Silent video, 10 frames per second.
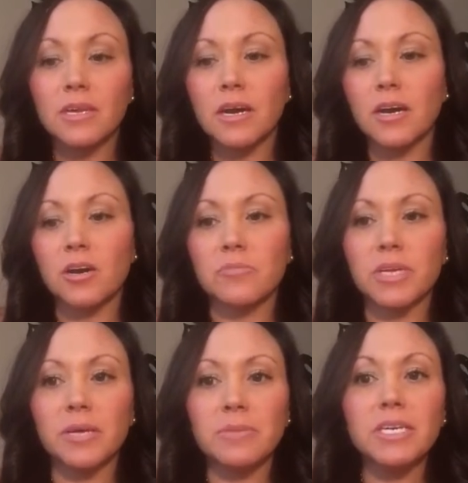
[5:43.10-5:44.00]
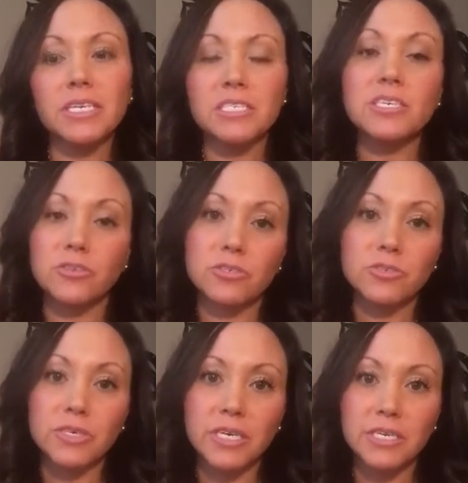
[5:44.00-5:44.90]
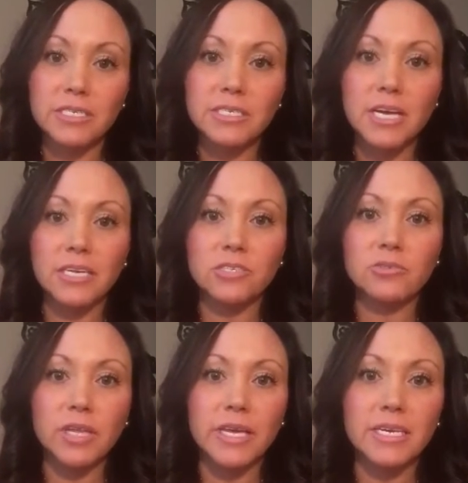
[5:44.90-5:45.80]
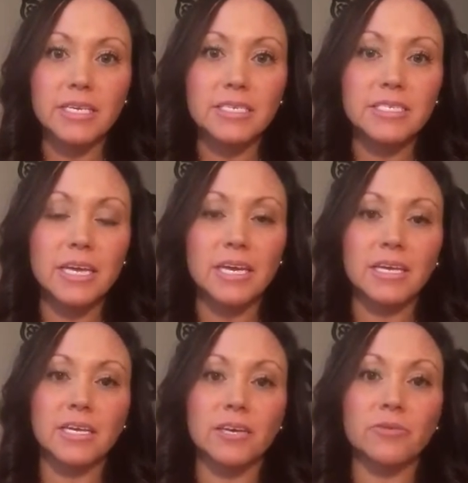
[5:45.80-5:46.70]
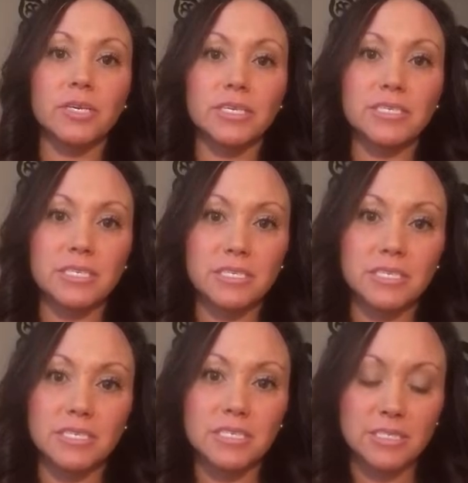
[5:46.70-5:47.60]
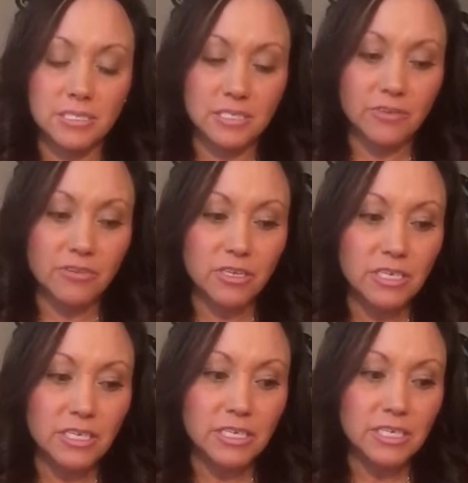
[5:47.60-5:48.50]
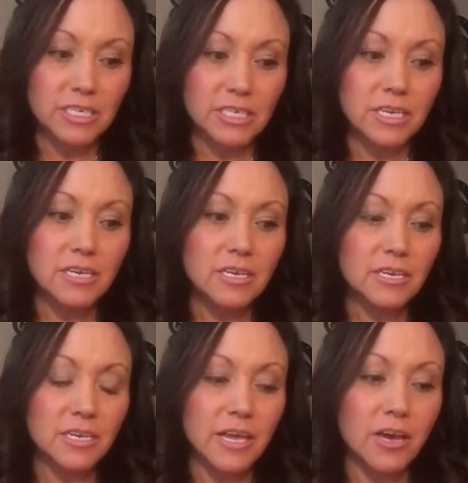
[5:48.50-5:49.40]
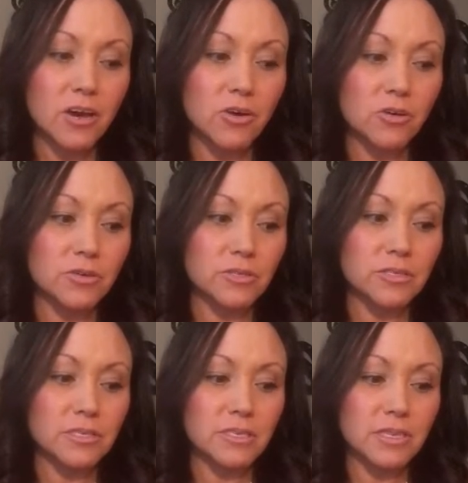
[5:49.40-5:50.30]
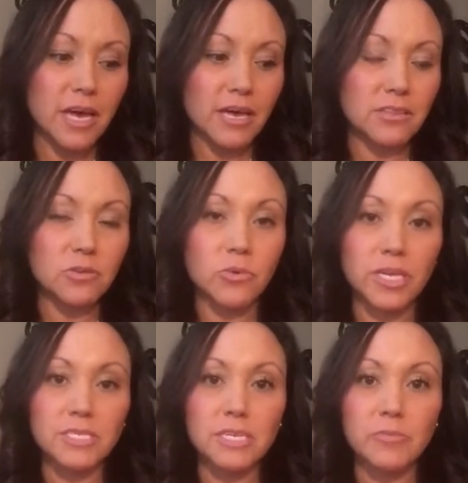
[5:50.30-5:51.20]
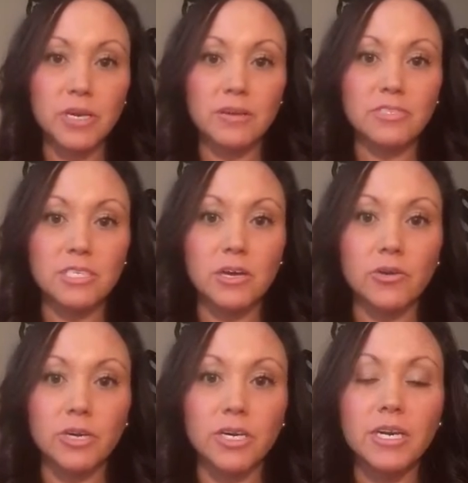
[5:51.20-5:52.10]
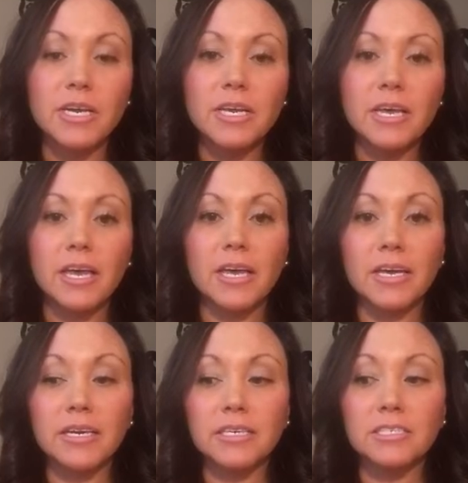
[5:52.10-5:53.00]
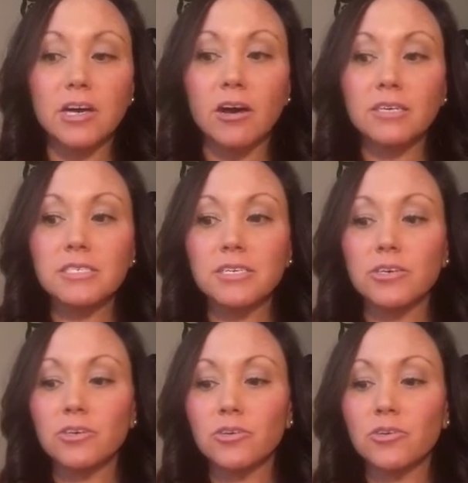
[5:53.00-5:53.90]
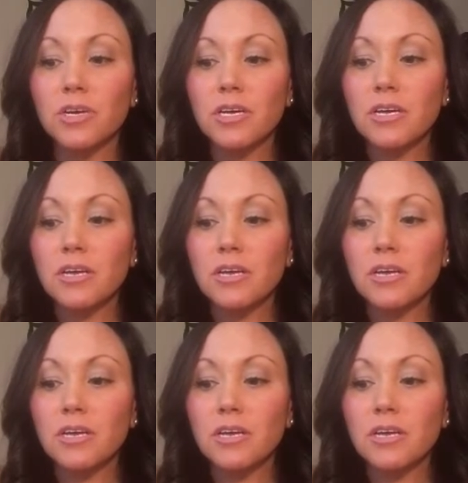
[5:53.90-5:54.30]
and I'm going to continue doing it. I do like it, and I realize that it is definitely needed now that the weight is coming off slower. And also,